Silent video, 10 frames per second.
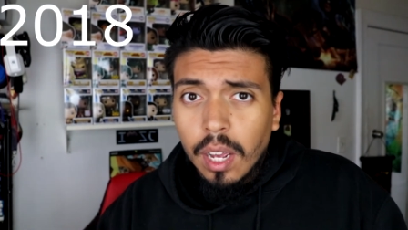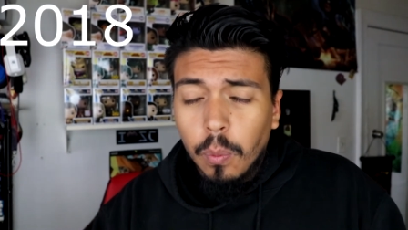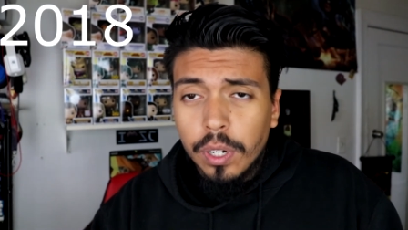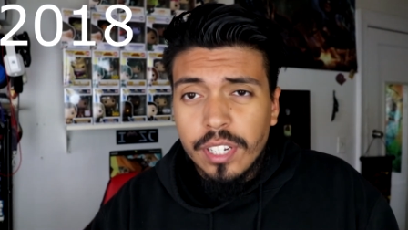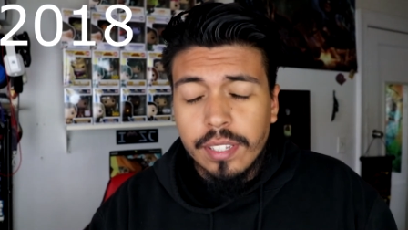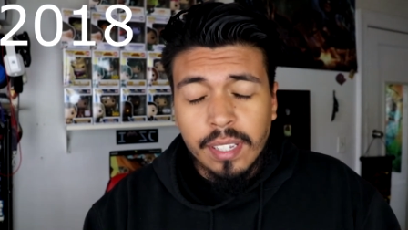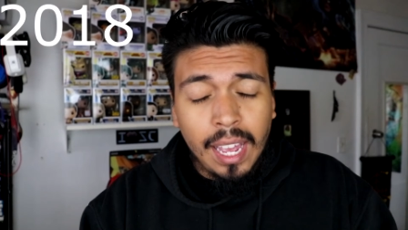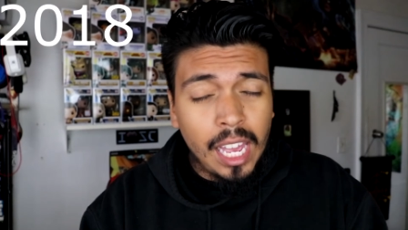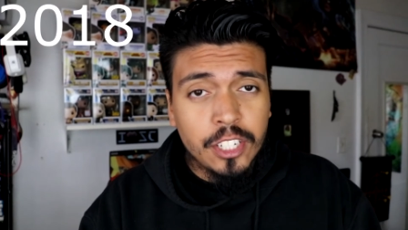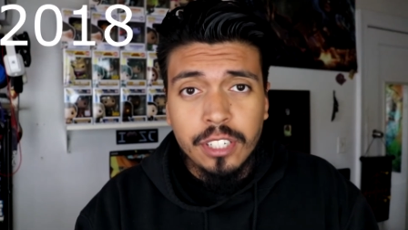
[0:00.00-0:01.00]
which is
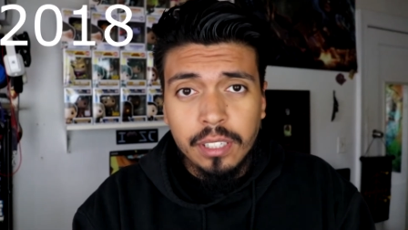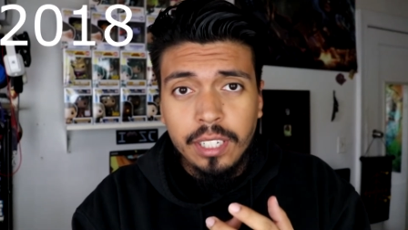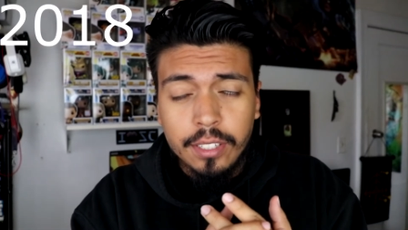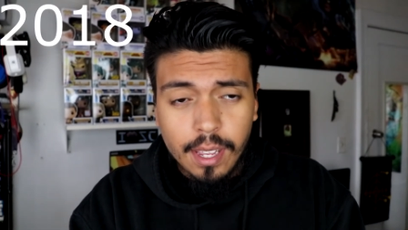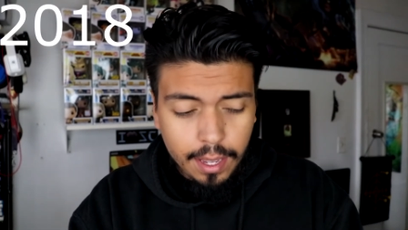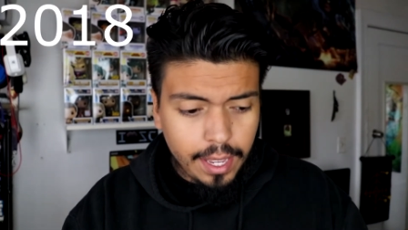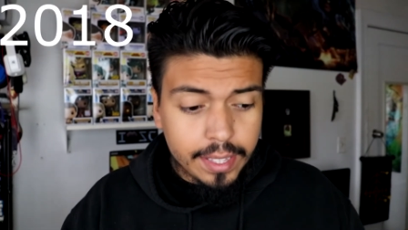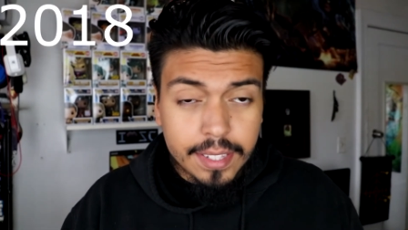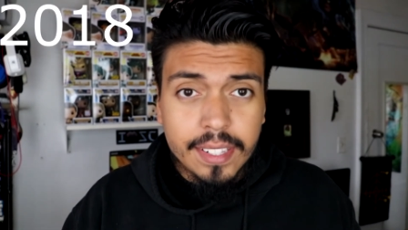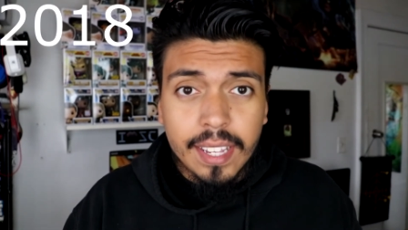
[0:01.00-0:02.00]
actually
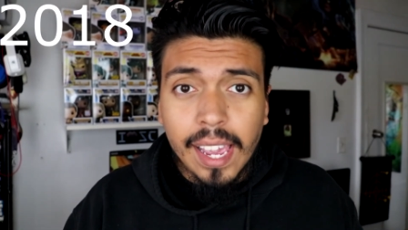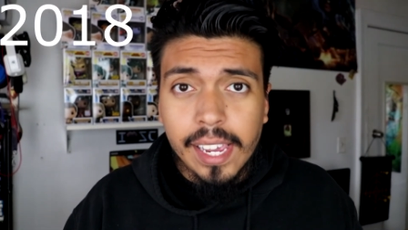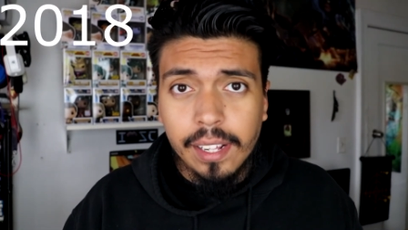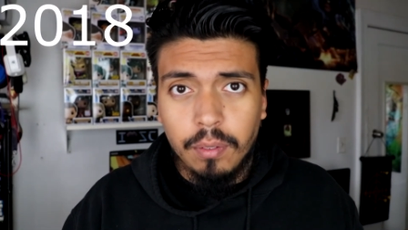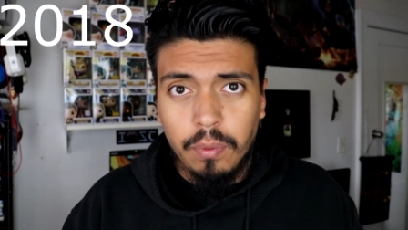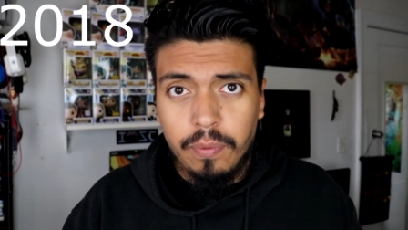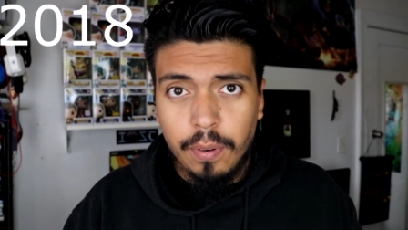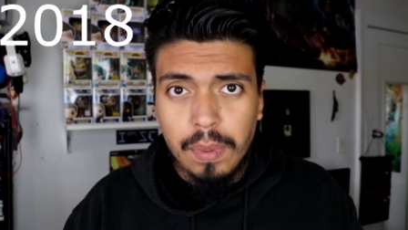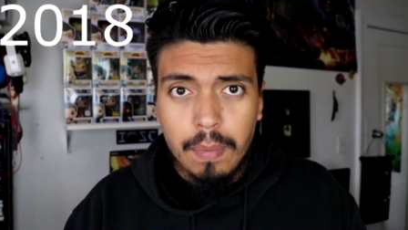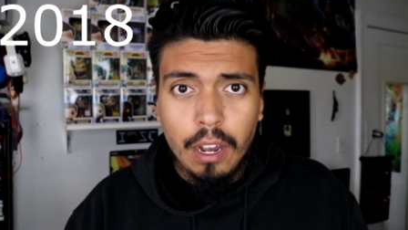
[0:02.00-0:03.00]
insane
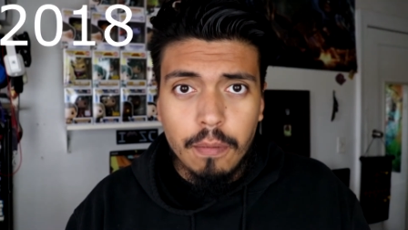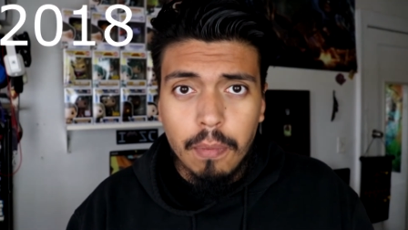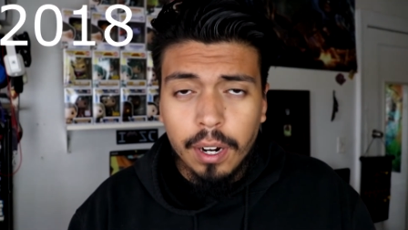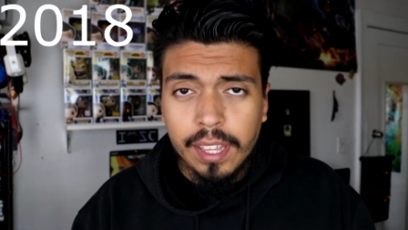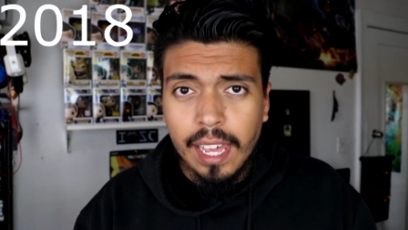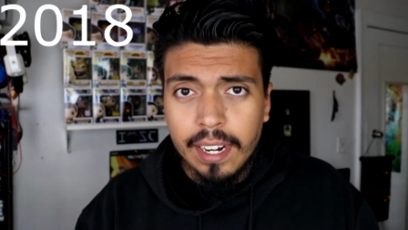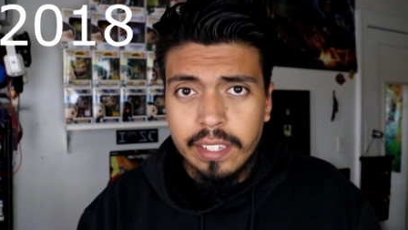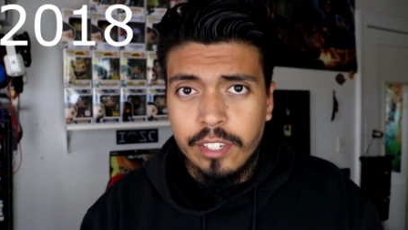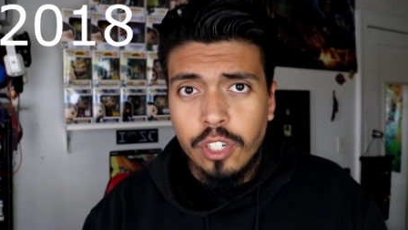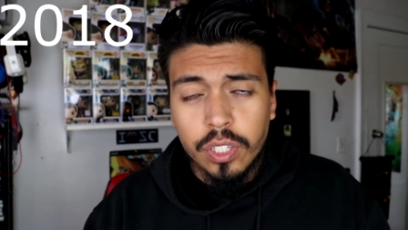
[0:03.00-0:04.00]
from the amount of money that
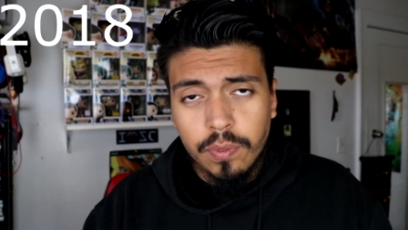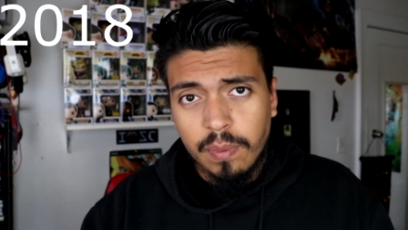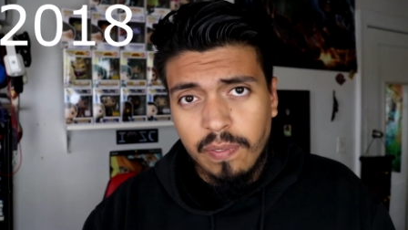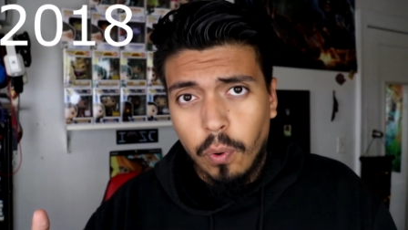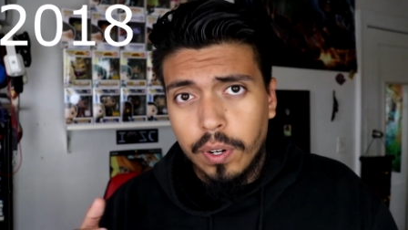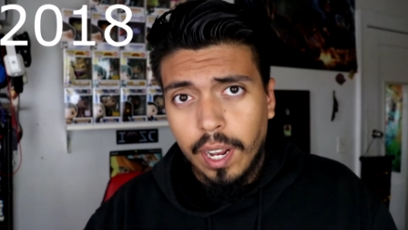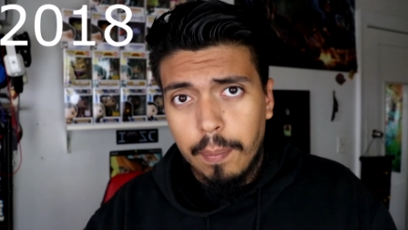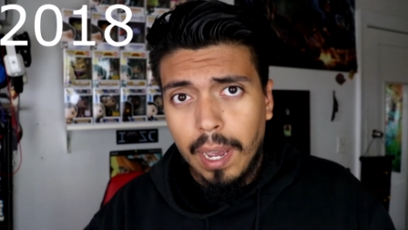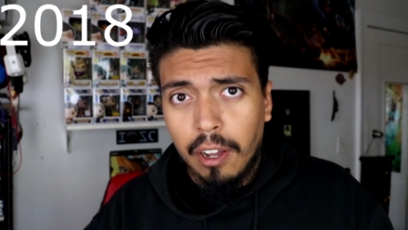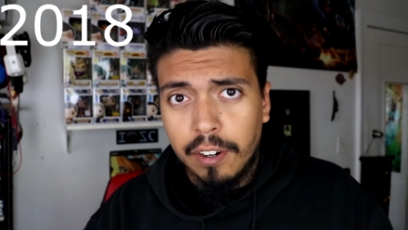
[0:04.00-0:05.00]
is just from
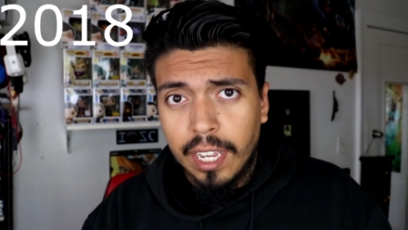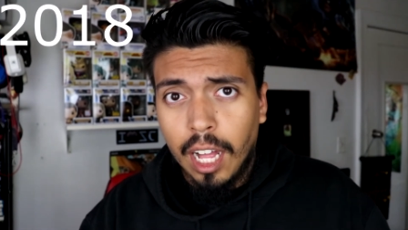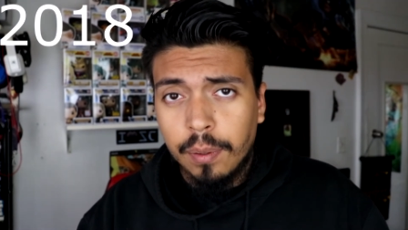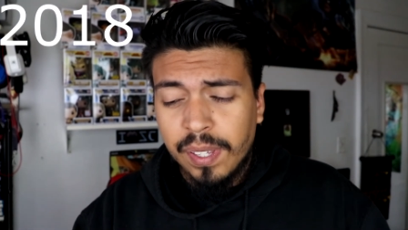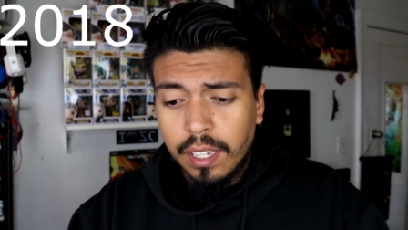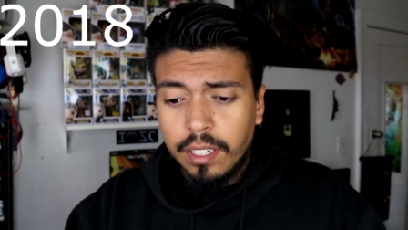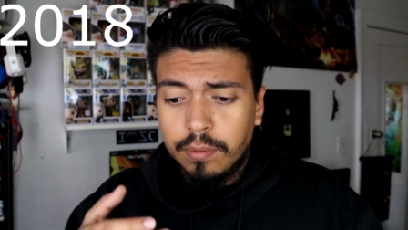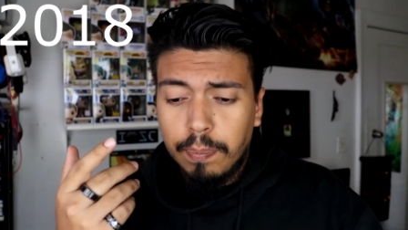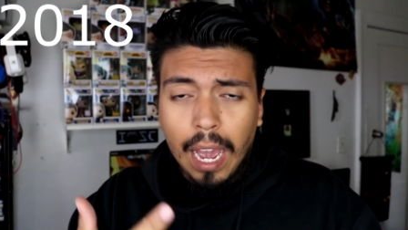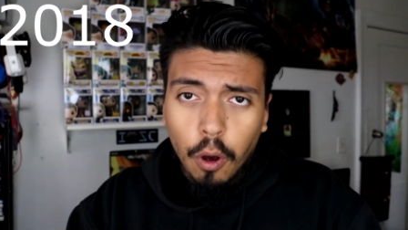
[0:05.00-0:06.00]
Fortnite Battle Royale, because
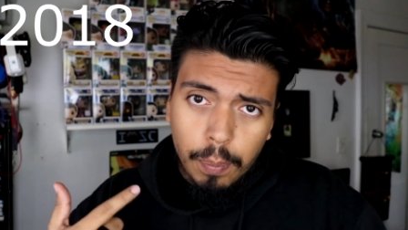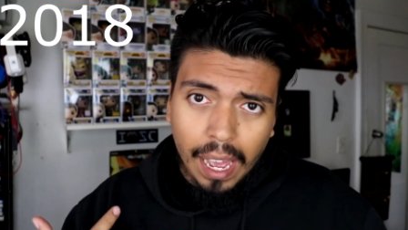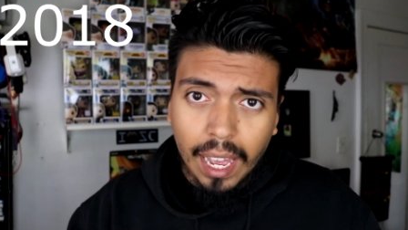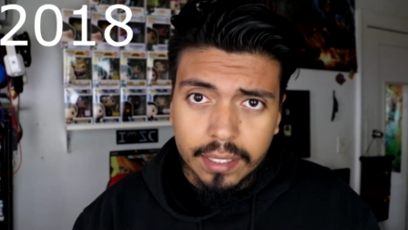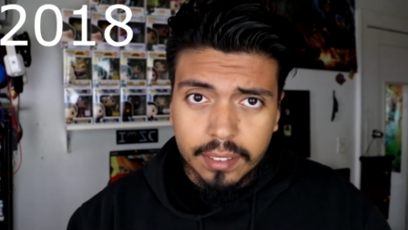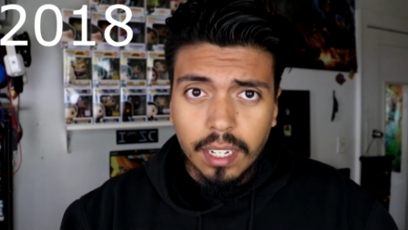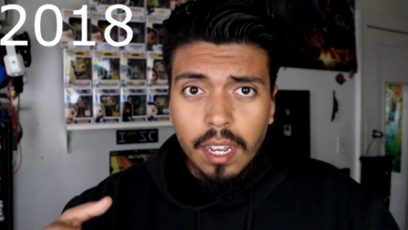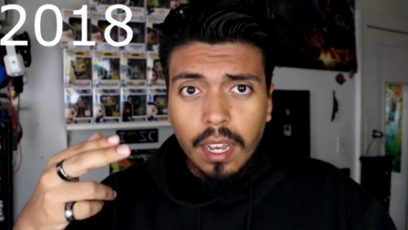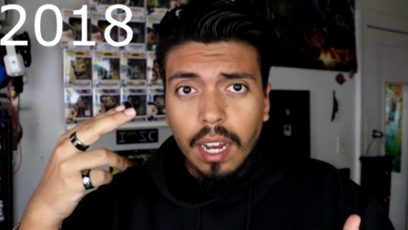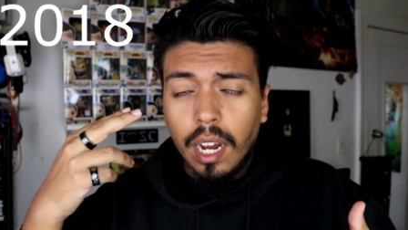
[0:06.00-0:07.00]
Battle Pass
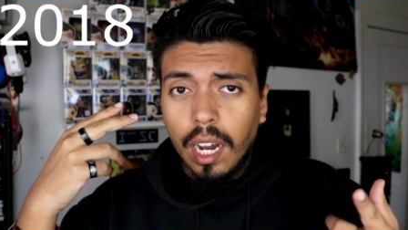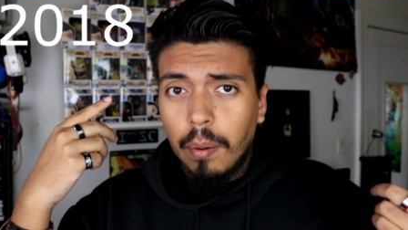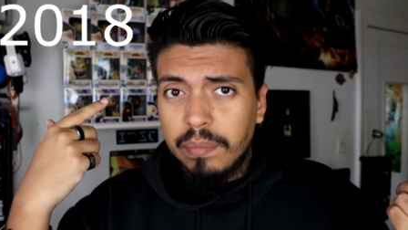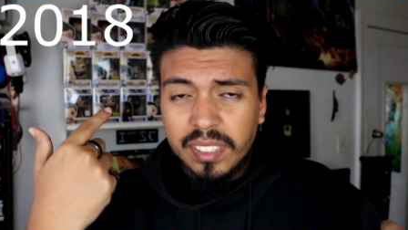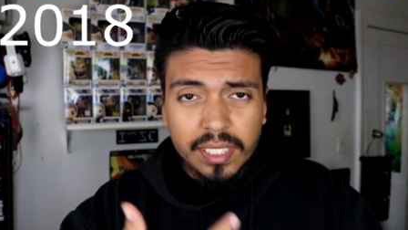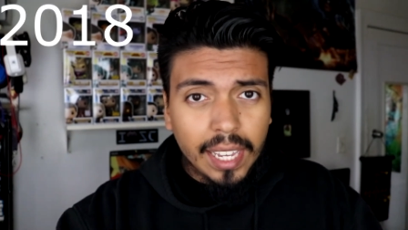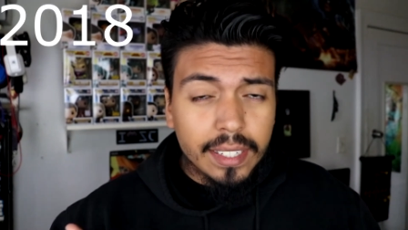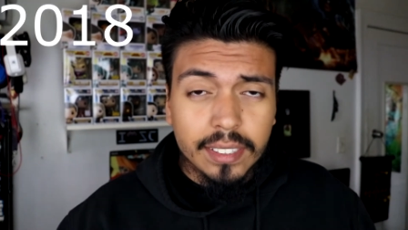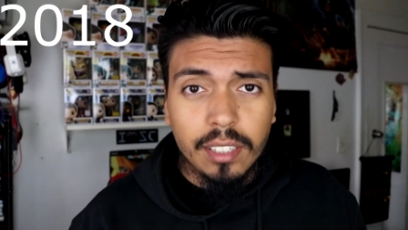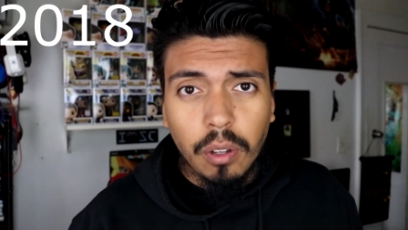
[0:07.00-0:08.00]

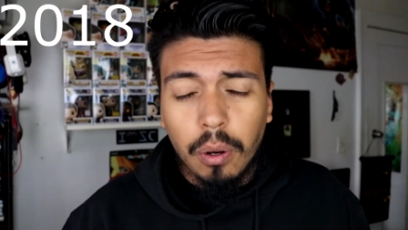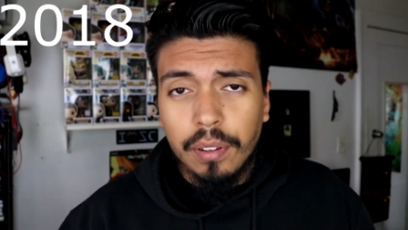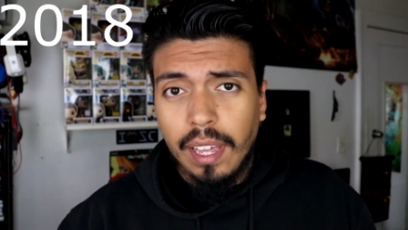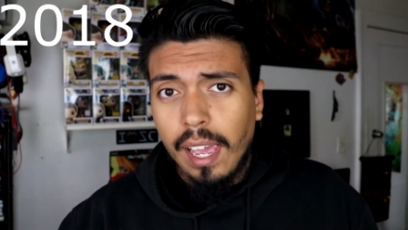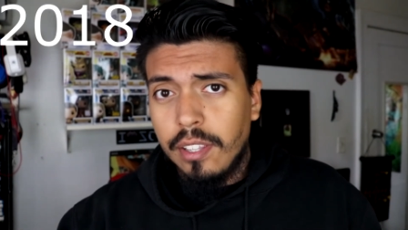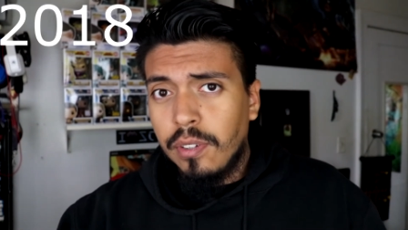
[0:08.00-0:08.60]
skins and all that.